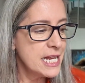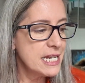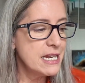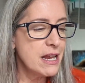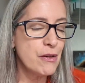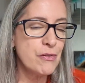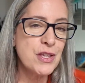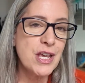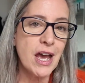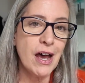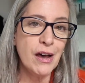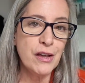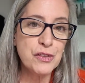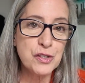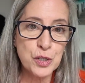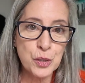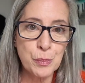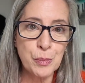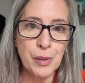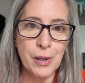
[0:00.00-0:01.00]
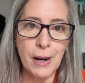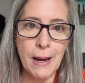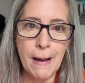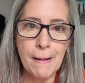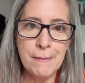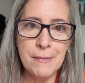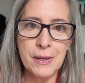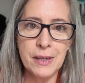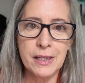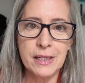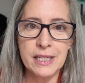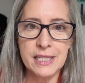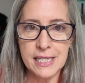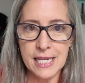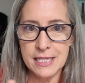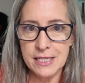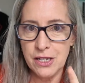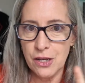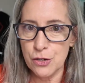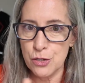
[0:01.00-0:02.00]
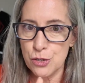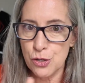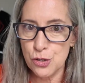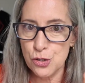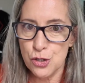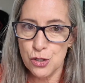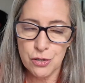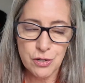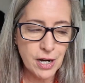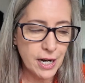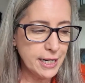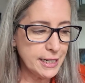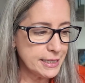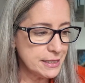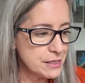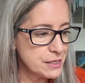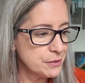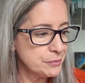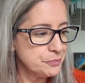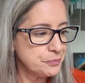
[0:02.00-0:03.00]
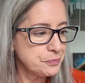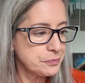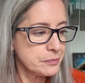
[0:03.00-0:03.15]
Now the other prep, because they tell you there's 2 kinds,